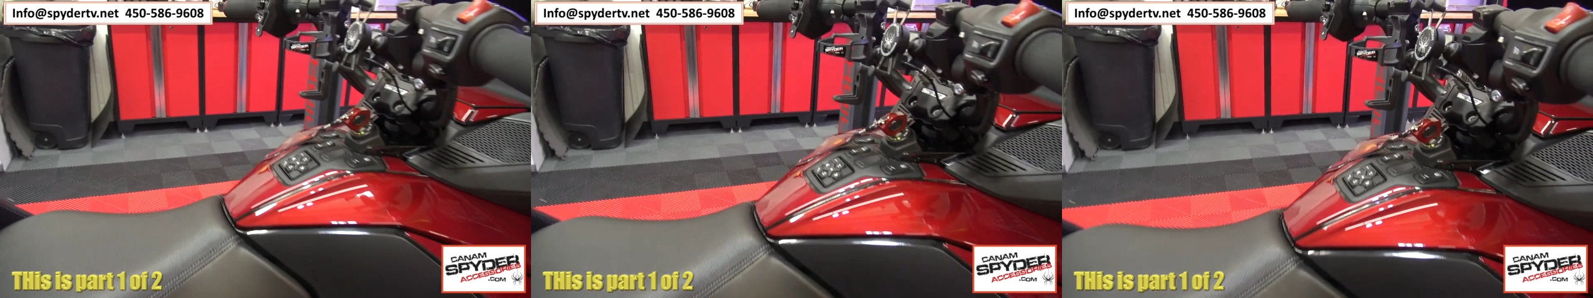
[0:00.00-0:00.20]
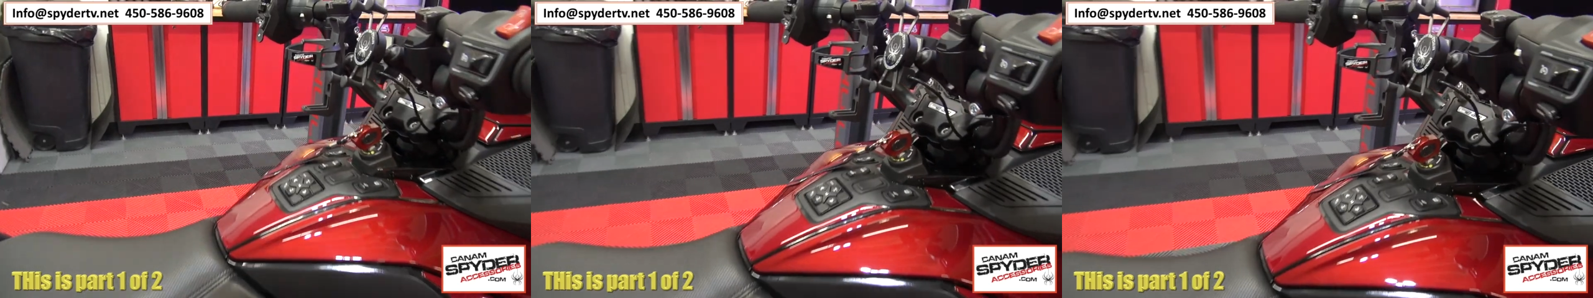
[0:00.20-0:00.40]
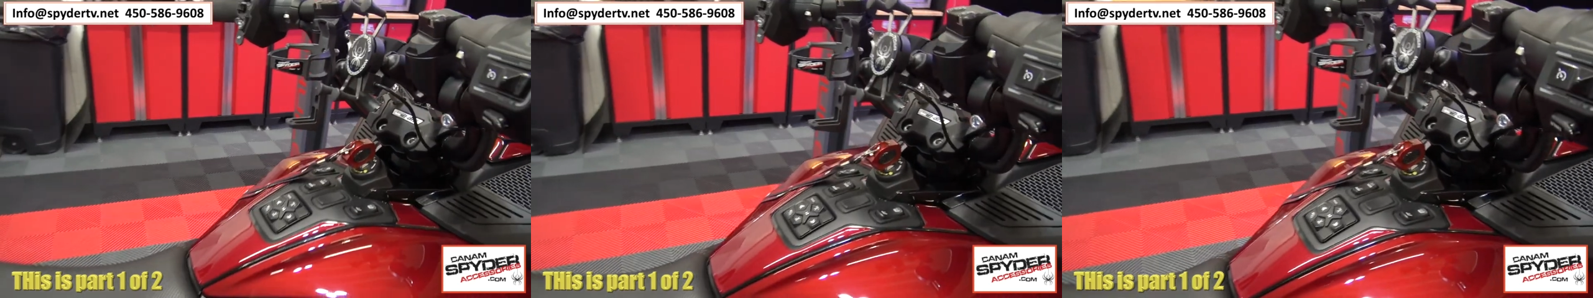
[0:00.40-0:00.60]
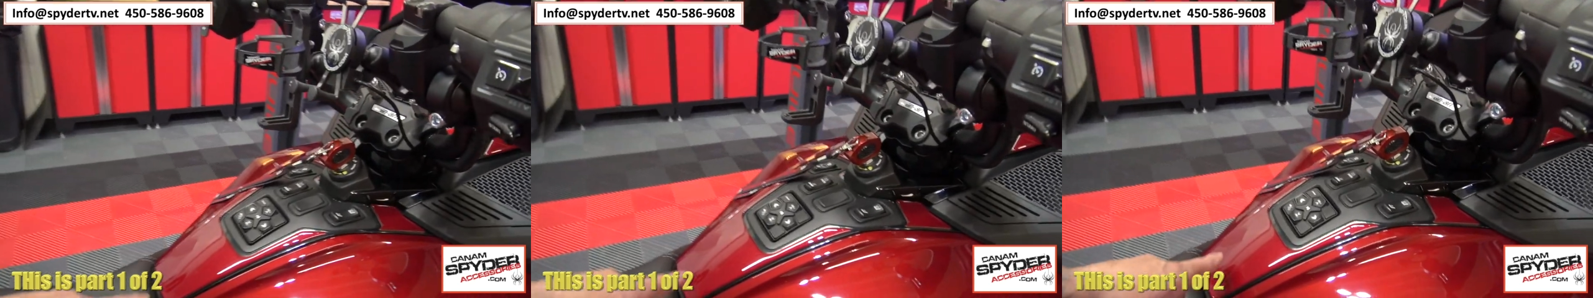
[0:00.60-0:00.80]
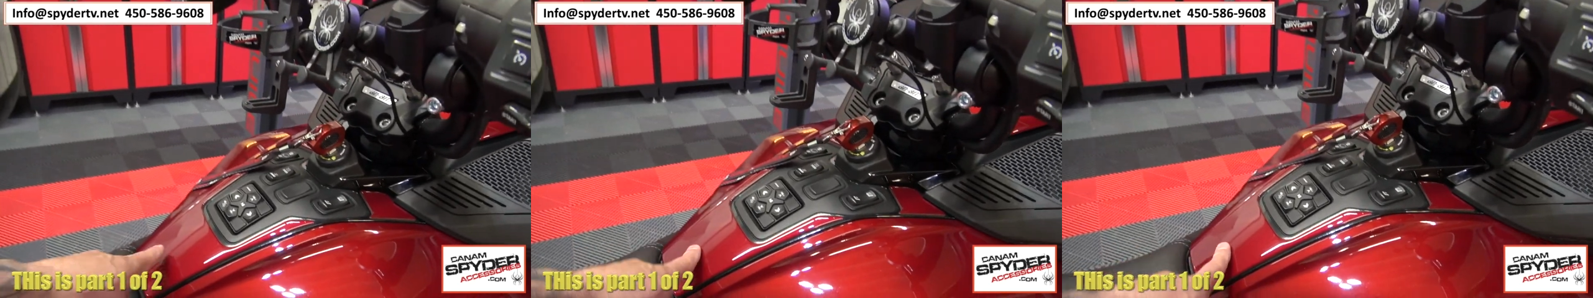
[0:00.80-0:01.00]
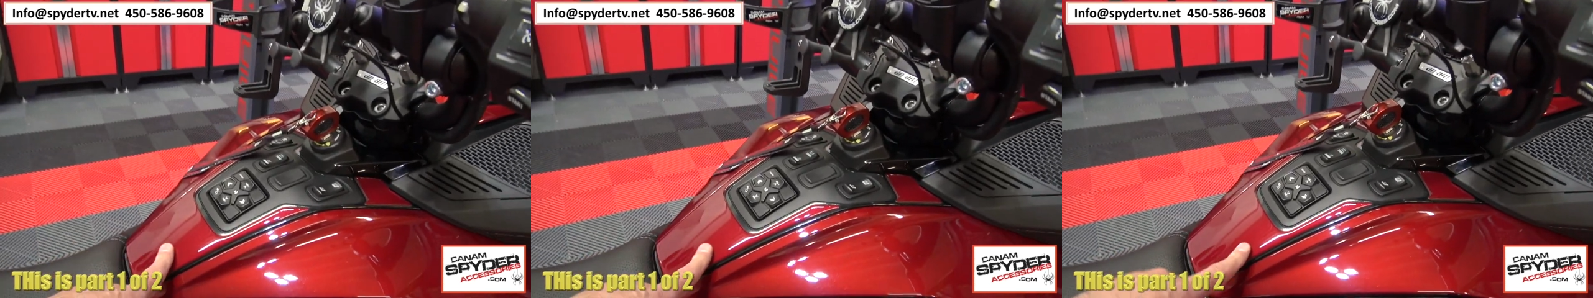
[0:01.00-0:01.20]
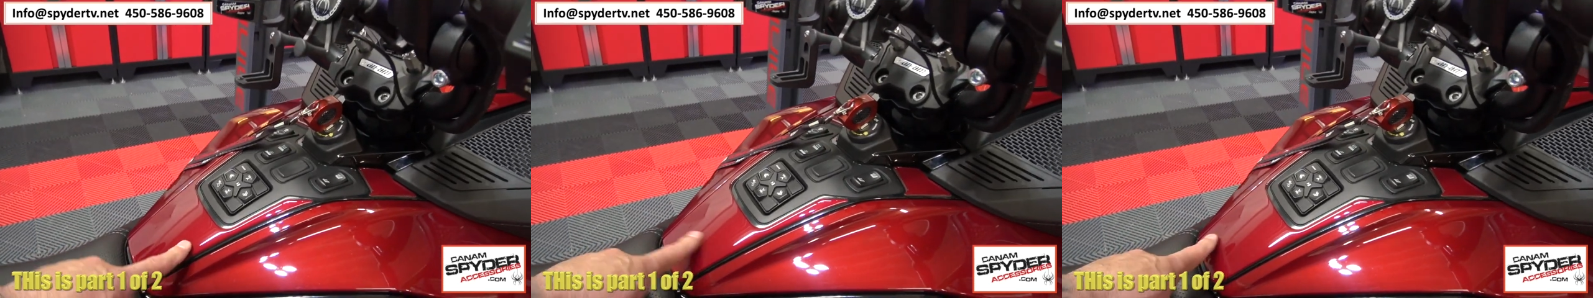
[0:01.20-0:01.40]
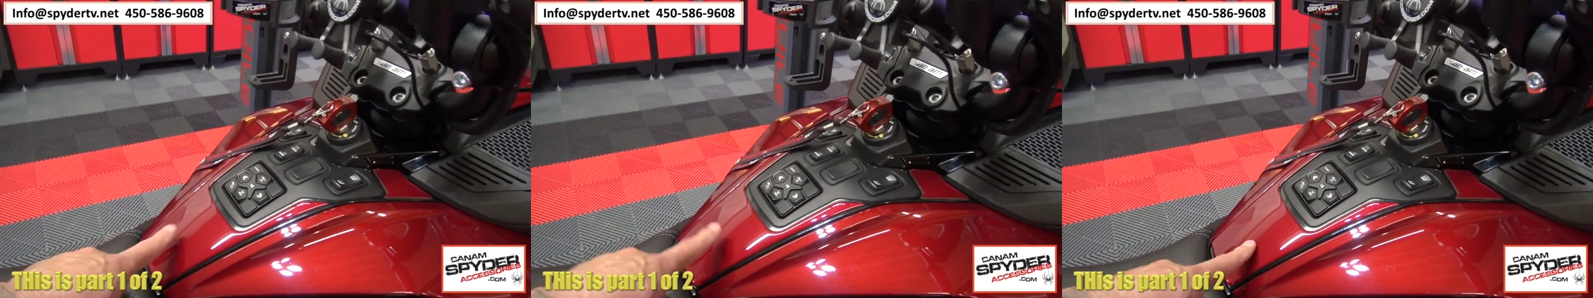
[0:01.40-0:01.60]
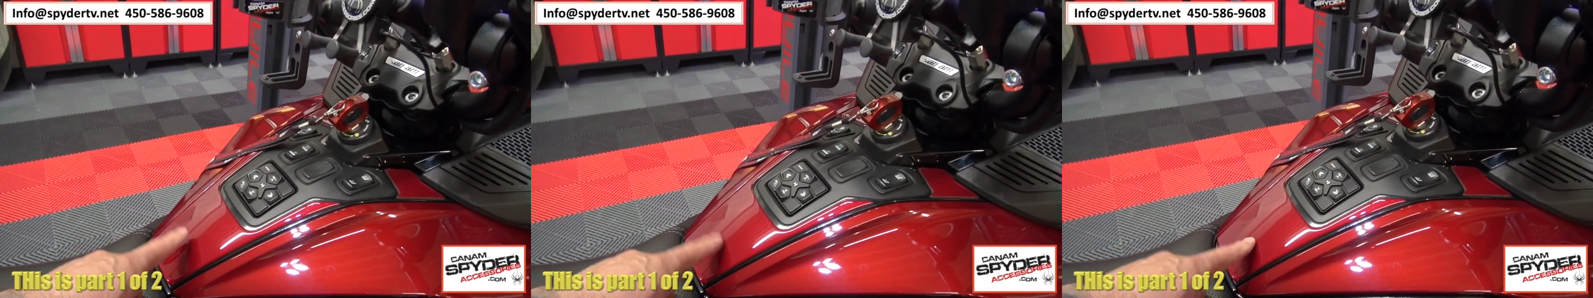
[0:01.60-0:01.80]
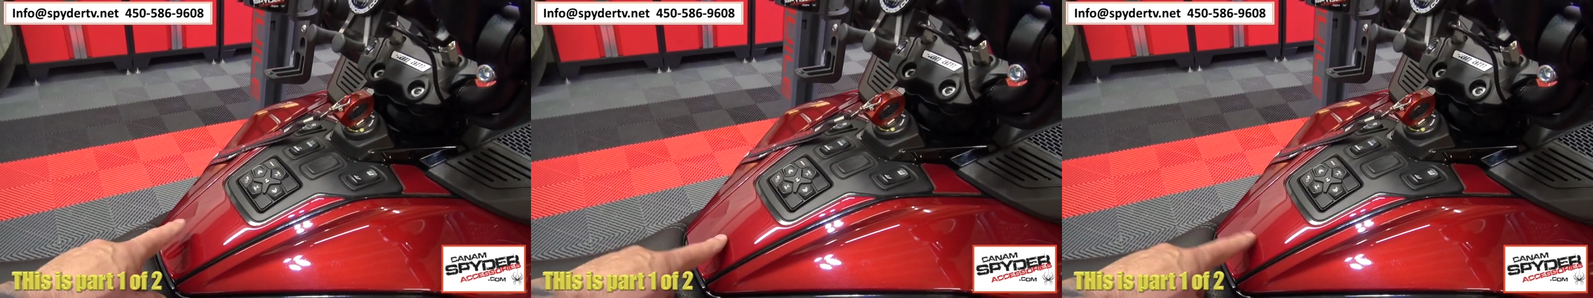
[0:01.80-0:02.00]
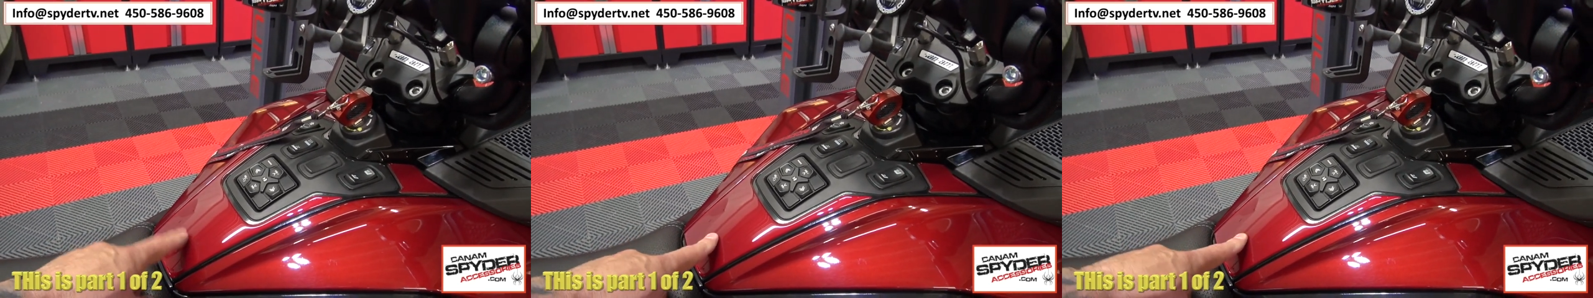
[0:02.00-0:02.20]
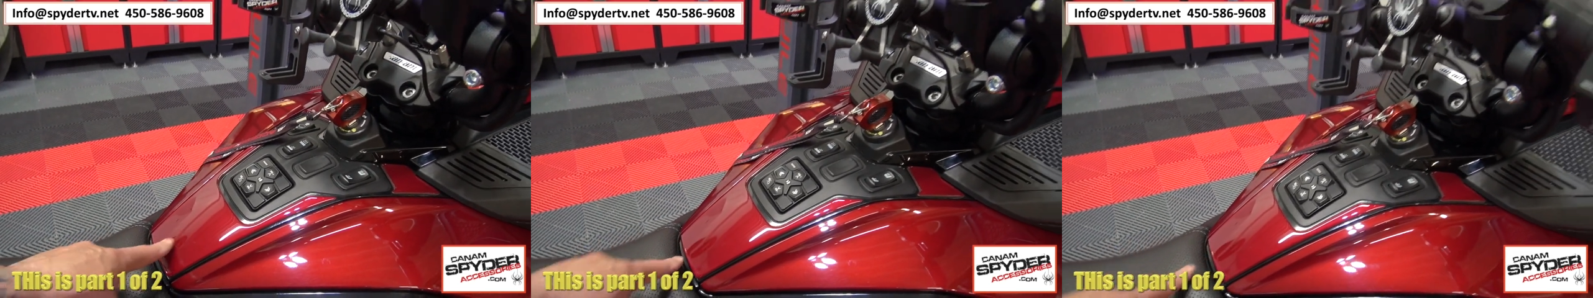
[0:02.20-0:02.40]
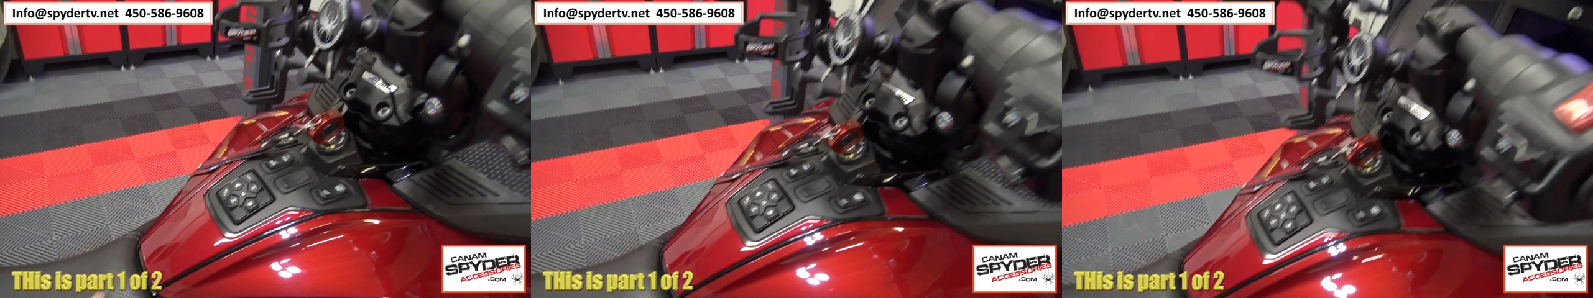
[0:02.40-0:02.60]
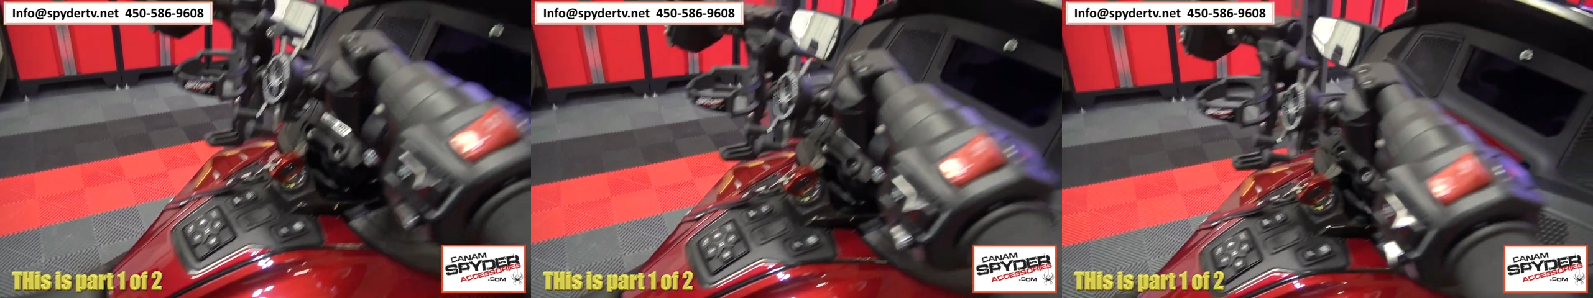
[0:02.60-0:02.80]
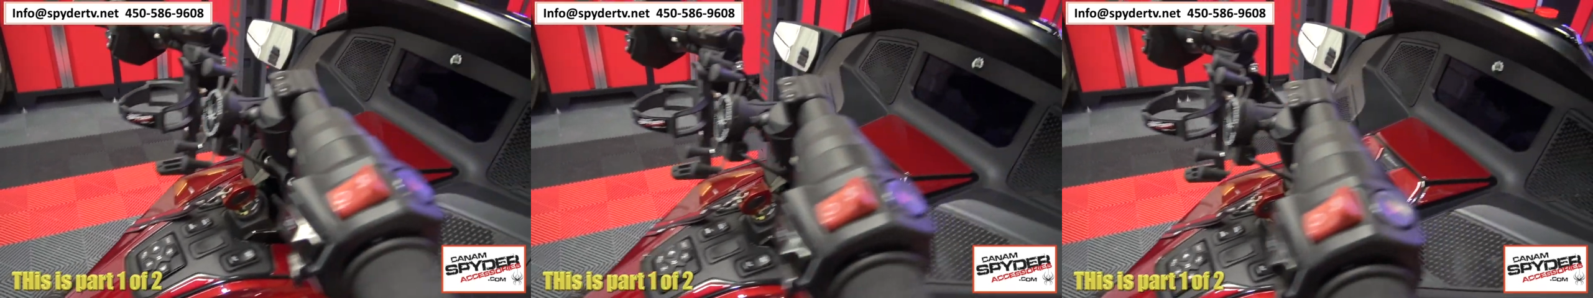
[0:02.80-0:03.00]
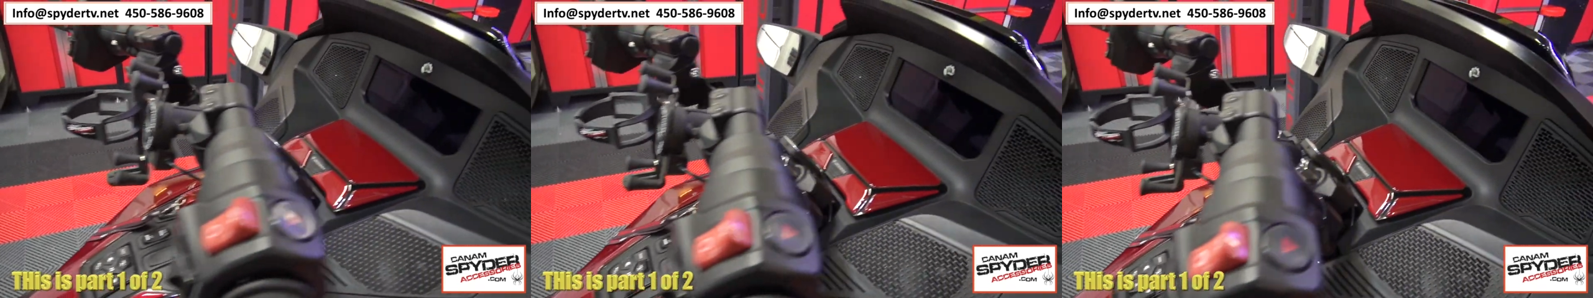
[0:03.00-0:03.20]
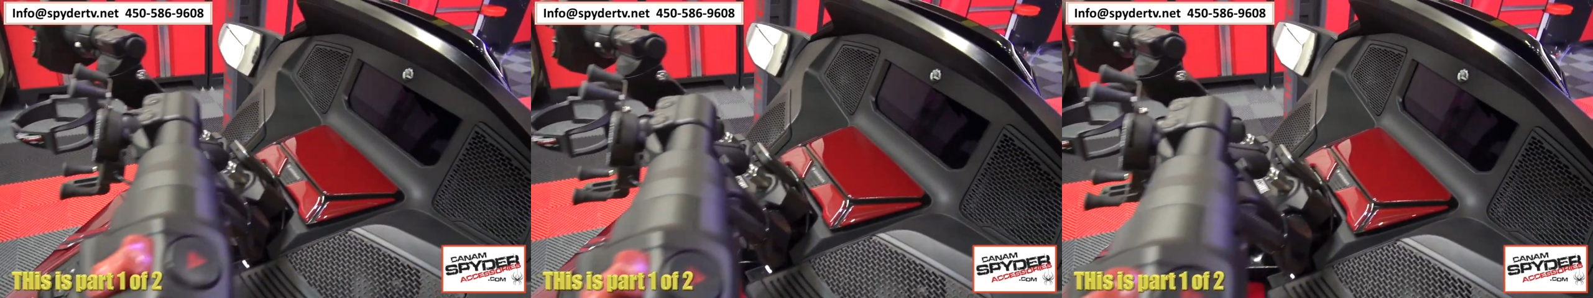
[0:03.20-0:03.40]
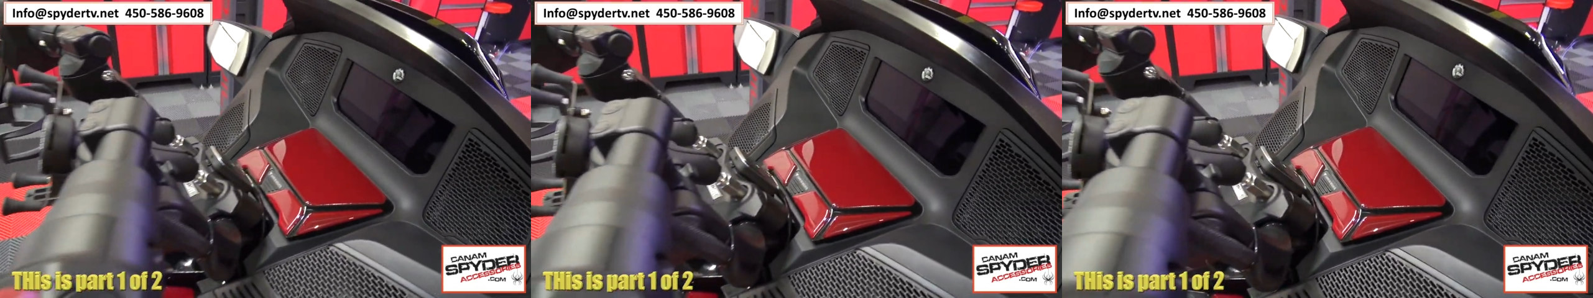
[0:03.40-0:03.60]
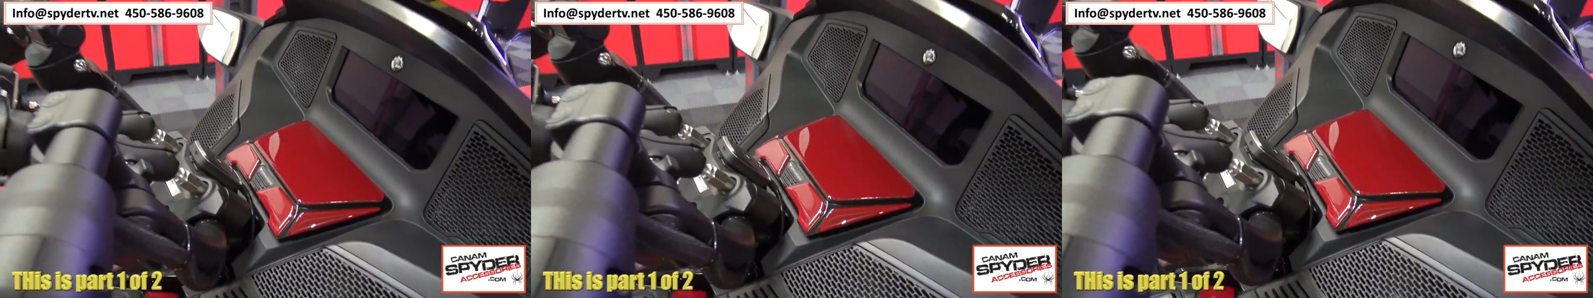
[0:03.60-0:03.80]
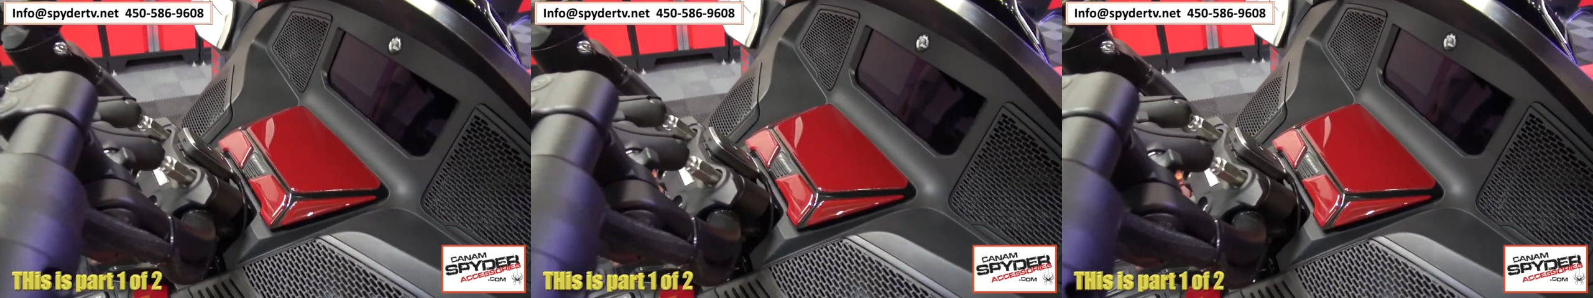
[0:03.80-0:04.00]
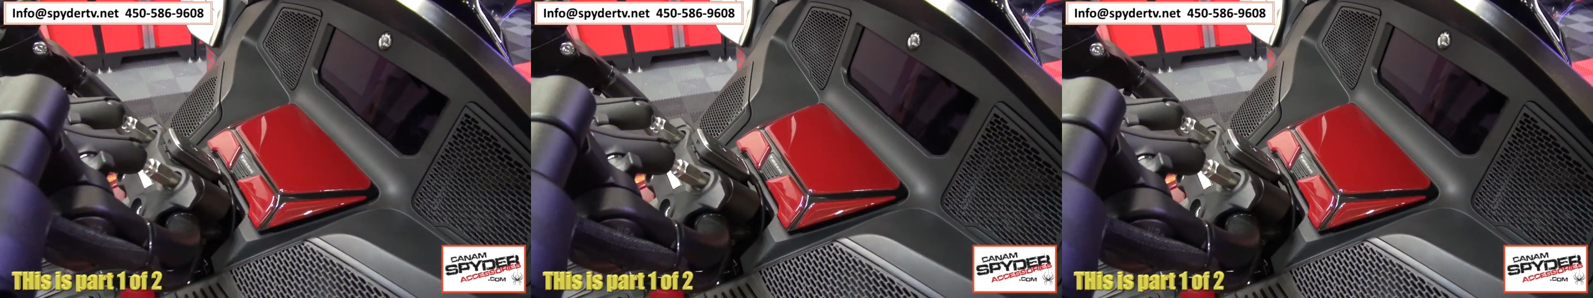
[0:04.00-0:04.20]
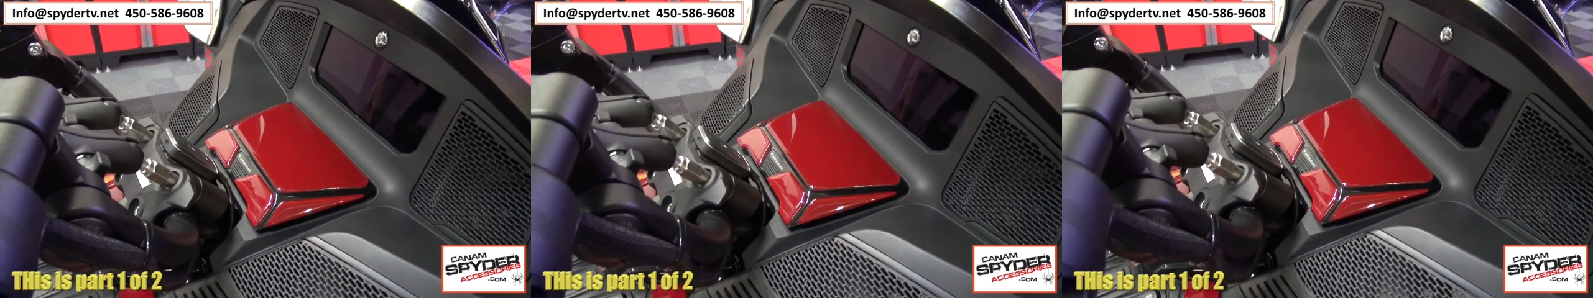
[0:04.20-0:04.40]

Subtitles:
[unreadable: no face in view]